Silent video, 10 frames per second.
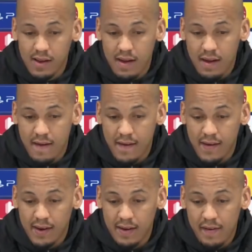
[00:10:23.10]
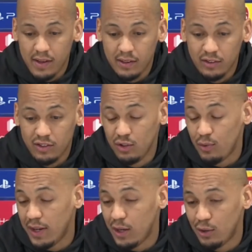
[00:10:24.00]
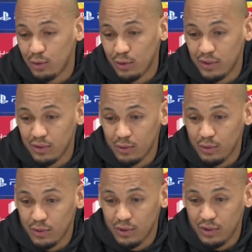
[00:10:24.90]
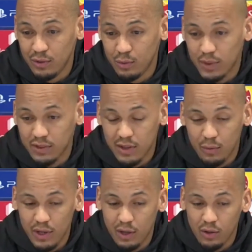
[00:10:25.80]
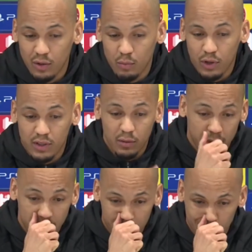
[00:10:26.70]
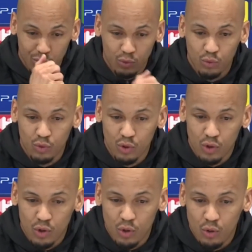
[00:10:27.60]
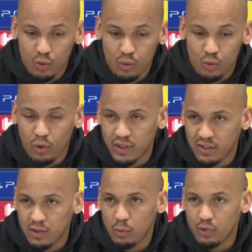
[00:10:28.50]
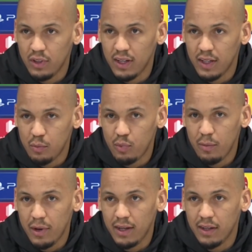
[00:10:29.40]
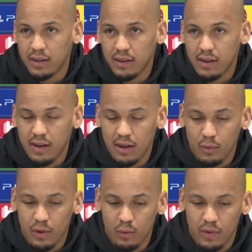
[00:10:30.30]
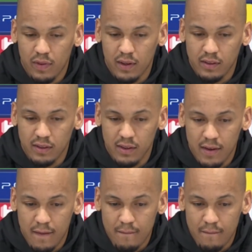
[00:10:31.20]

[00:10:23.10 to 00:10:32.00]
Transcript: Gini Wijnaldum he was a really important player who won the Champions League and the Premier League with us.